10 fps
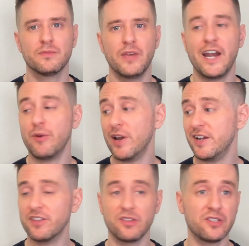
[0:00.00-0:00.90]
Anyway,
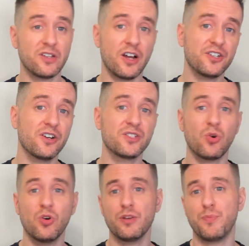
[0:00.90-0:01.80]
neither the Sauternes
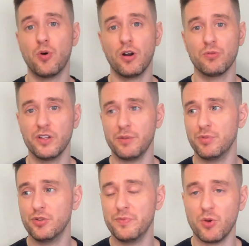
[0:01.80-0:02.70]
or the port really
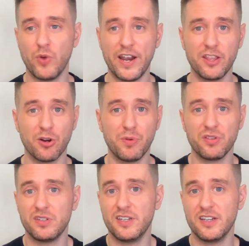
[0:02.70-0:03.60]
blew me away. They were
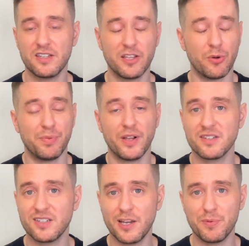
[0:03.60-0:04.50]
both decent, they were
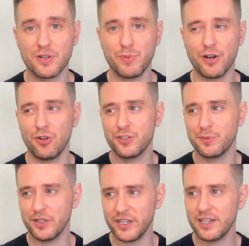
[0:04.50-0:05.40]
pleasant sippers, but
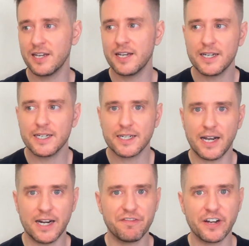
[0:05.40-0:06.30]
ultimately
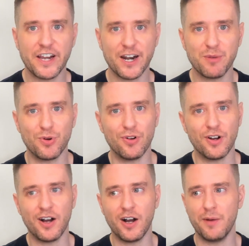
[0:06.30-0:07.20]
kind of
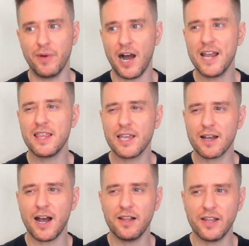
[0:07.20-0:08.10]
forgettable. Um, I think
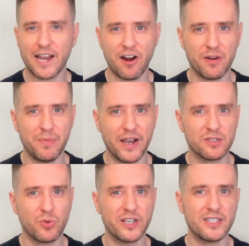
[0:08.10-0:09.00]
I like Arran
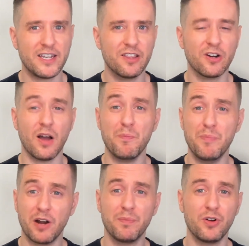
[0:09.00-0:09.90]
best when it's either a
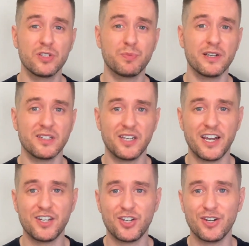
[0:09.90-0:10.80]
bare bones
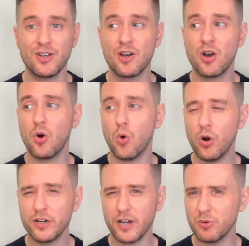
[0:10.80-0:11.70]
presentation
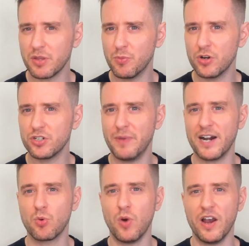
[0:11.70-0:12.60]
or done with a more
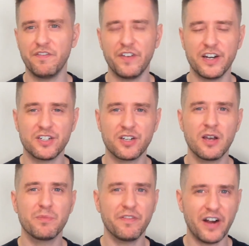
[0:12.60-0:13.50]
dramatic wine finish,
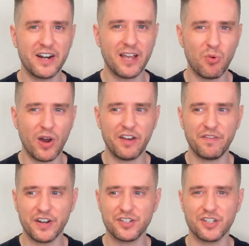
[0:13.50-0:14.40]
provided that wine
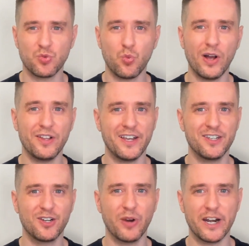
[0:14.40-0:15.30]
finish is well
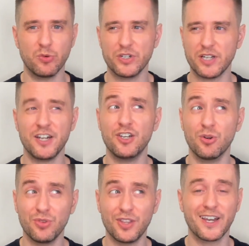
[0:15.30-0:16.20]
integrated, which I
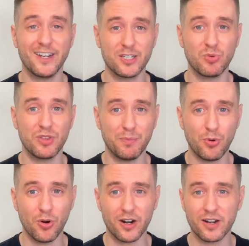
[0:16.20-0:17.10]
don't think it is with the
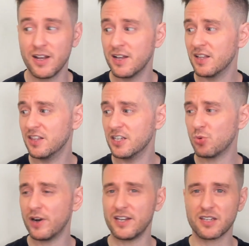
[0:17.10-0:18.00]
port. This
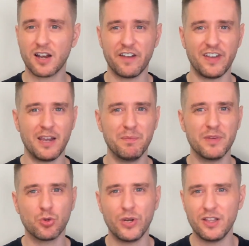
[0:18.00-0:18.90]
one is kind of in
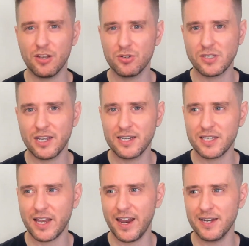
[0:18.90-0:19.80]
between those things,
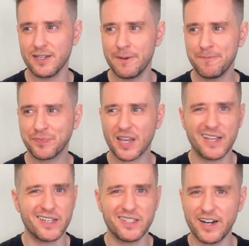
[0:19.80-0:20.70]
and
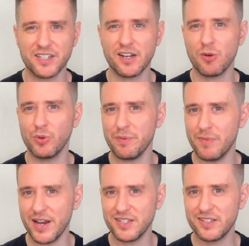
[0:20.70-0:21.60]
as I said, it's not really
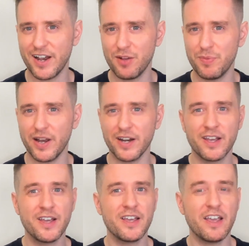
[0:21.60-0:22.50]
my style, but
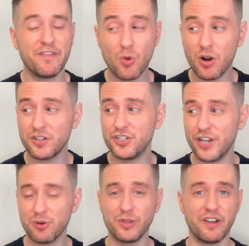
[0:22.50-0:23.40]
if you are
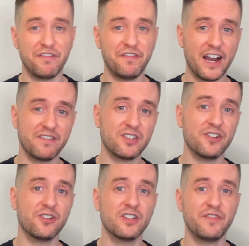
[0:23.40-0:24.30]
generally a fan of
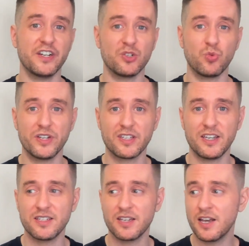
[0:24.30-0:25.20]
Sauternes finished
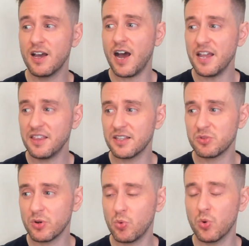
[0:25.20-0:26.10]
whiskeys, I think this
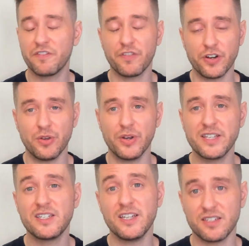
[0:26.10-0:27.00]
one will work for you. It
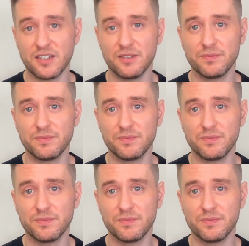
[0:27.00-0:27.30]
is decent.